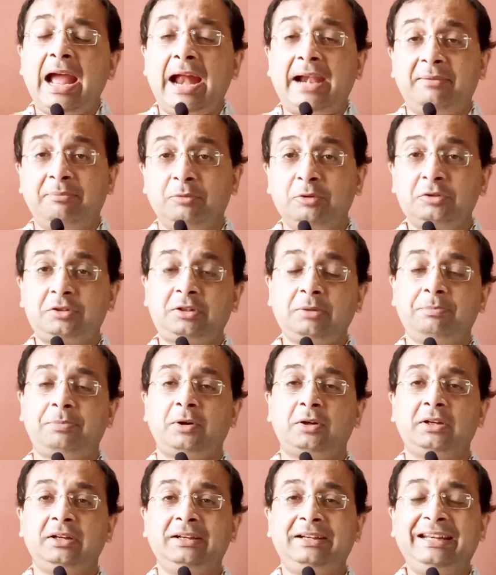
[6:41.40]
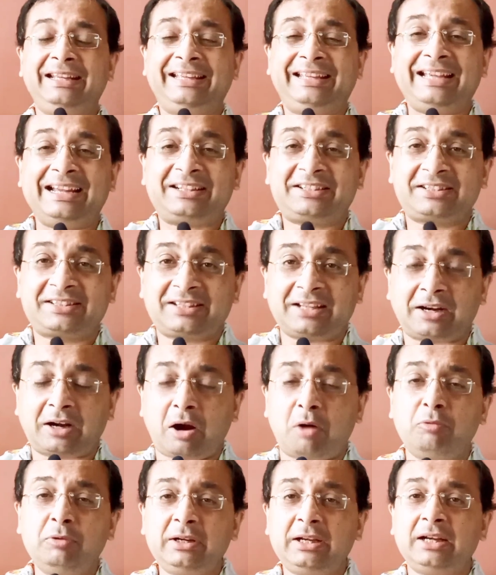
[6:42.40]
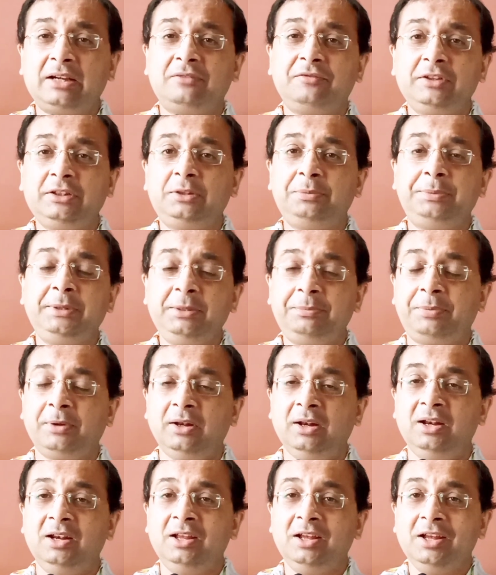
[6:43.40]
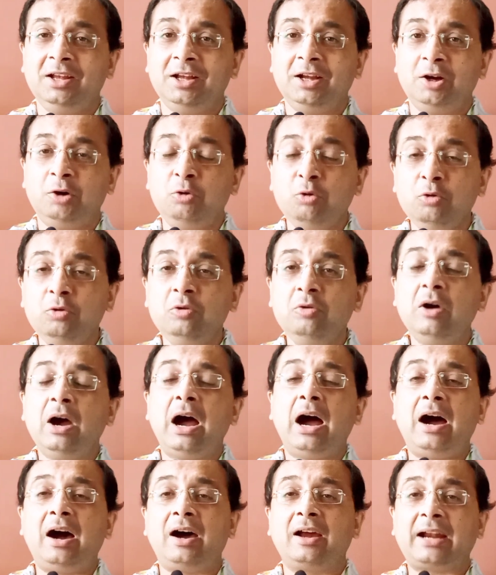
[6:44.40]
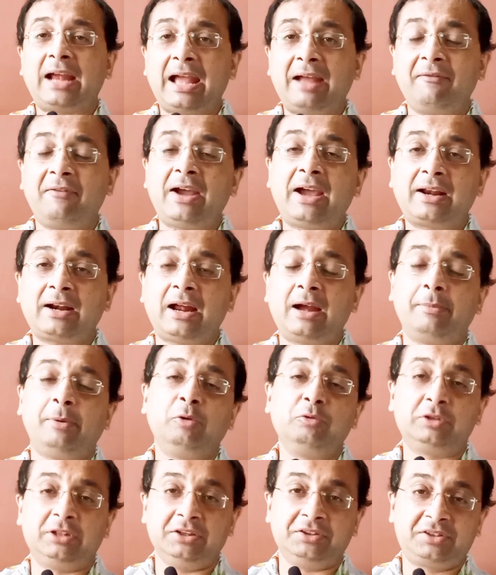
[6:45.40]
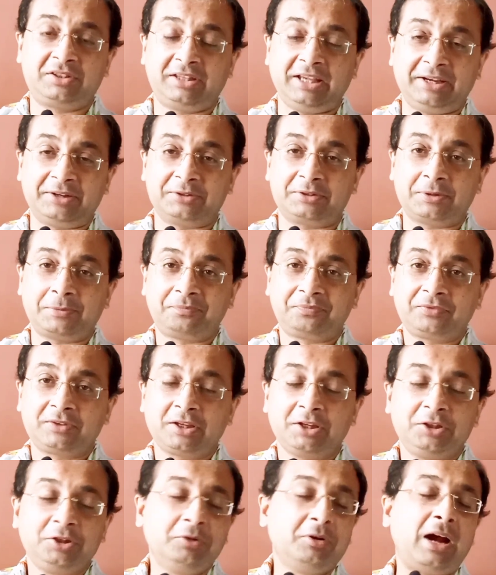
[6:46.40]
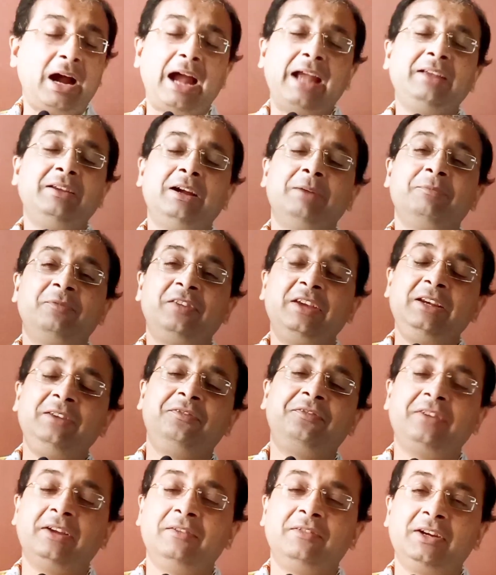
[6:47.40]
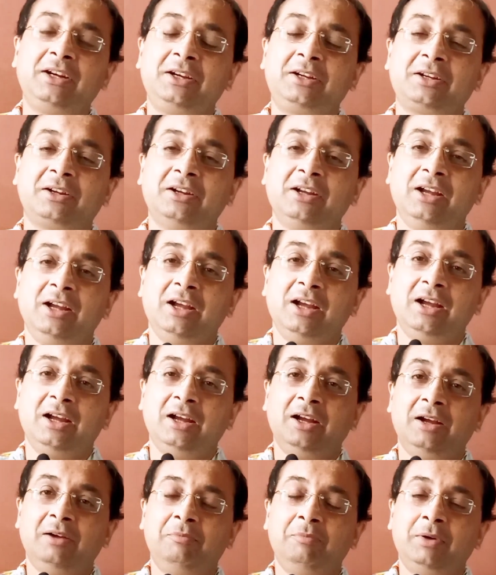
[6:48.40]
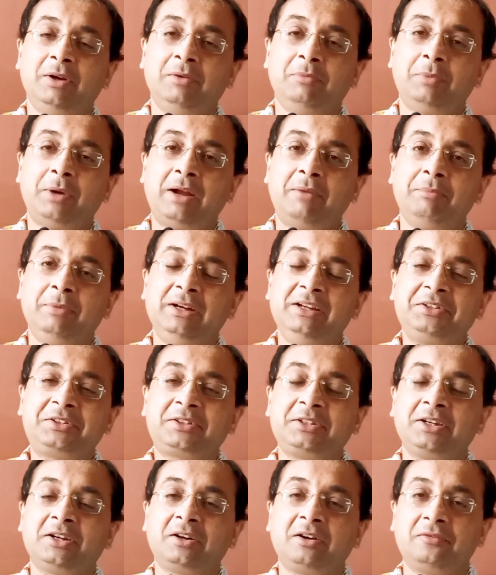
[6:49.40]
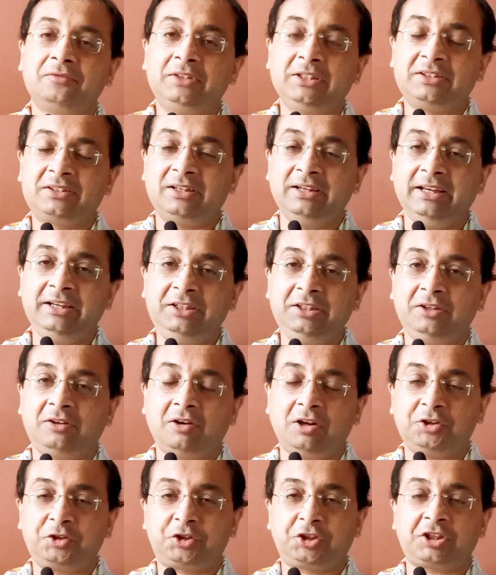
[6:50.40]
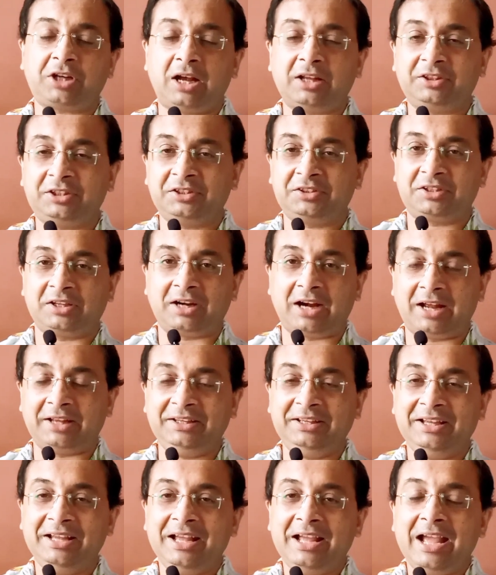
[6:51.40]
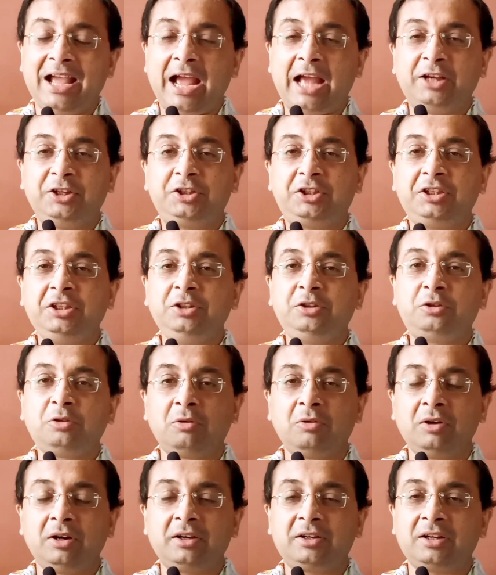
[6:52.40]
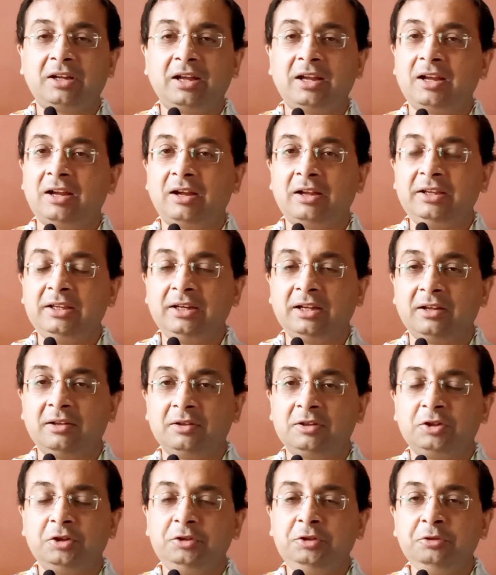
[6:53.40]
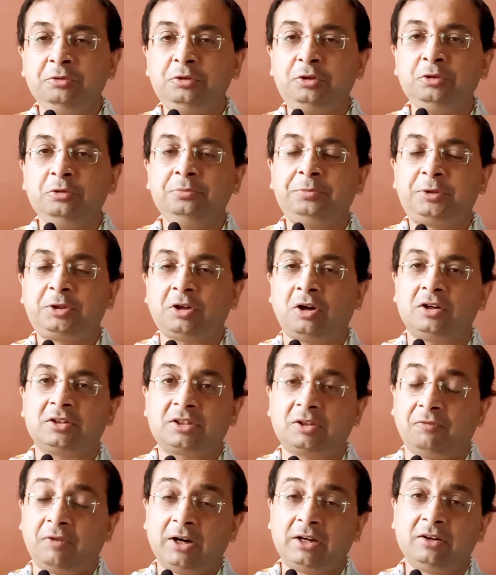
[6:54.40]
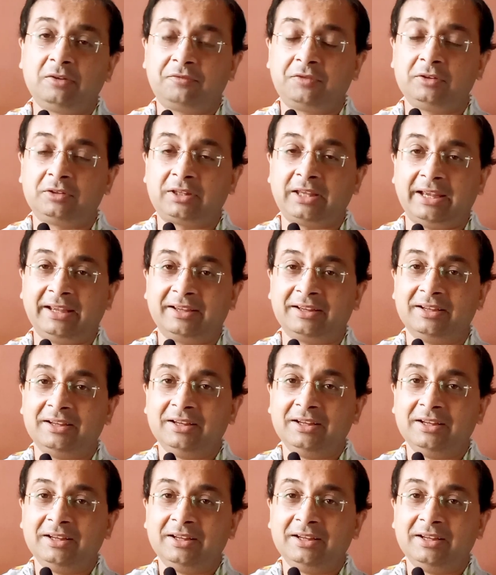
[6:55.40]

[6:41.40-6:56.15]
and most importantly, get surrounded with people who are aware about these things. You know, I am very favorite listener of this lady called Shade Zarai, and she told in a YouTube shorts a wonderful thing.